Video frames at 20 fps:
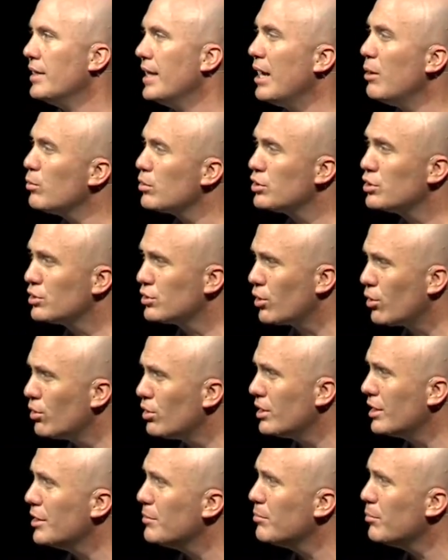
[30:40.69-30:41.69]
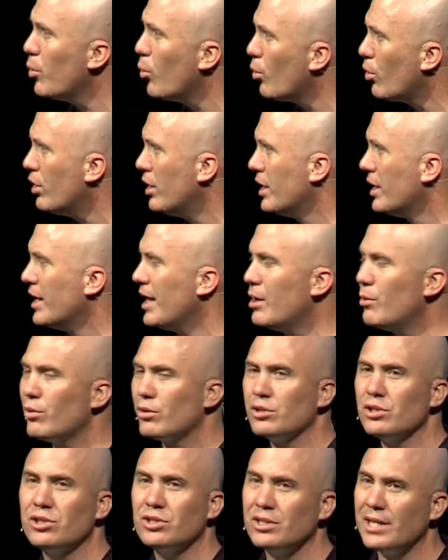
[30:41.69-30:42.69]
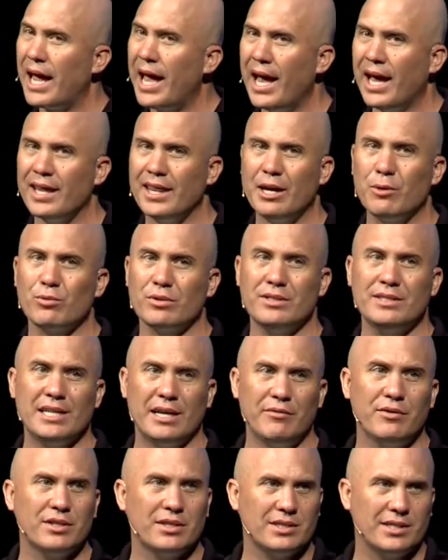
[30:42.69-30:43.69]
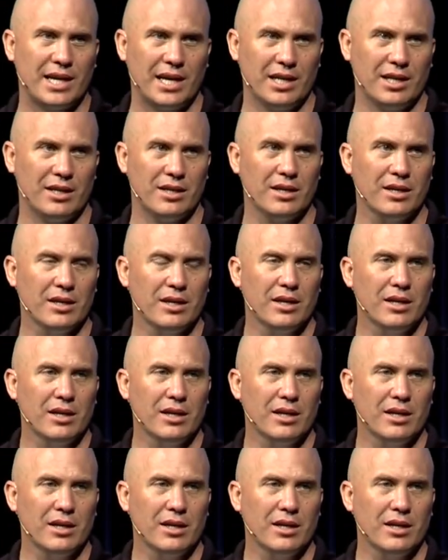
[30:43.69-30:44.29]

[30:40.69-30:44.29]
they were certainly mourning, they were sad, they were devastated,